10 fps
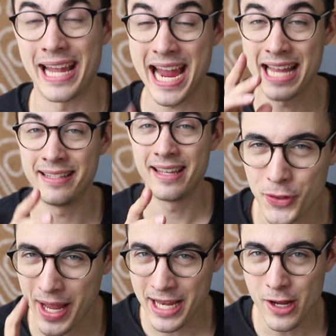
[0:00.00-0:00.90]
and
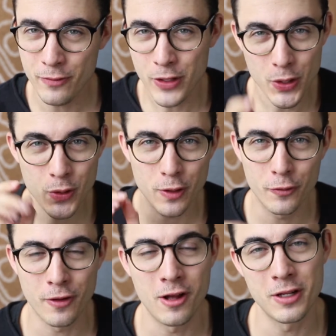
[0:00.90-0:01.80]
to any of you who are
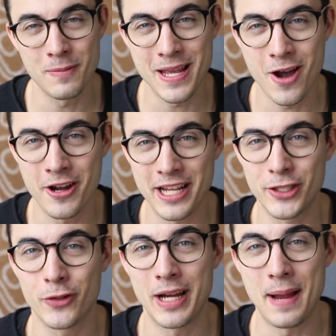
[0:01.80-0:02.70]
following me on
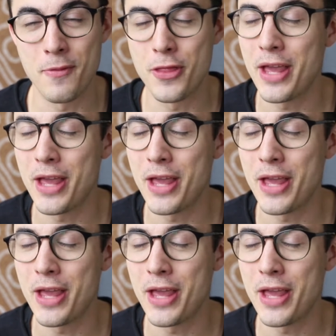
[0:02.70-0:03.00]
Instagram,